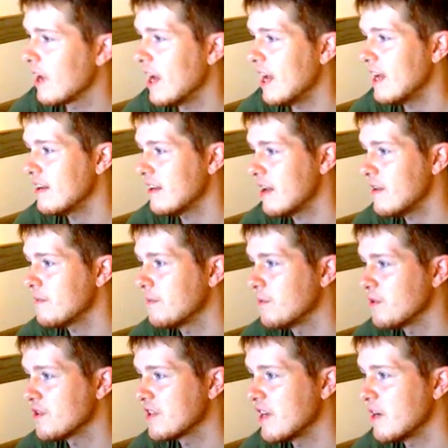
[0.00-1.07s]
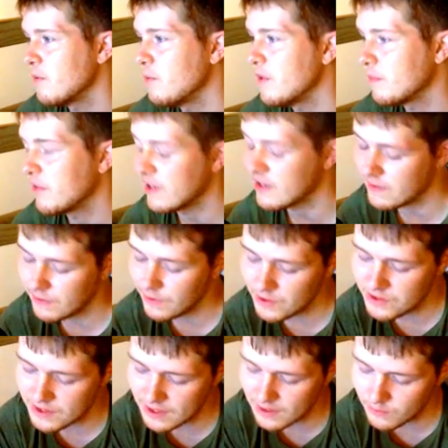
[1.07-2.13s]
and a 4-star with plus
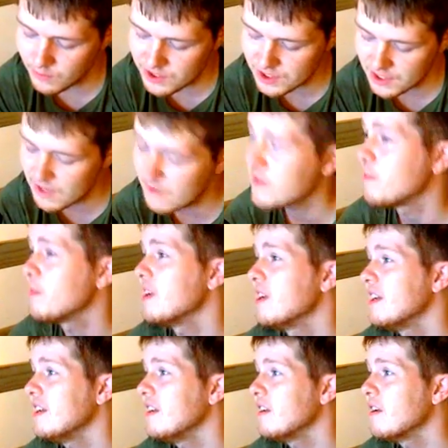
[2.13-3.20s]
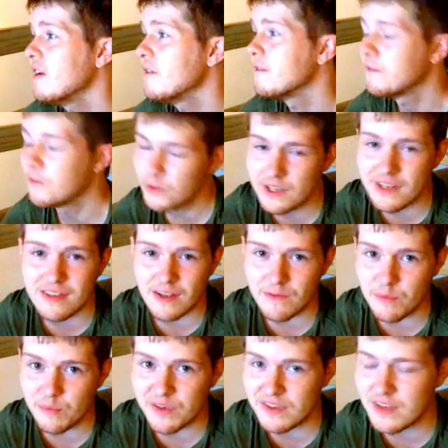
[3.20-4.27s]
13, which gives me
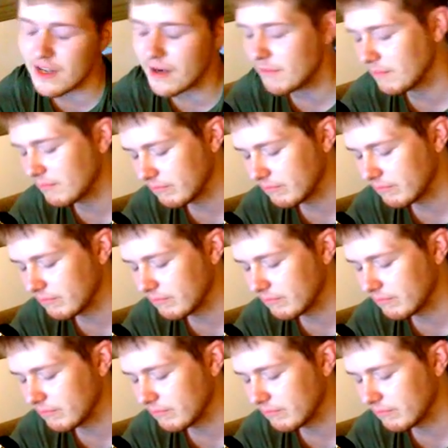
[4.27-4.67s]
47%.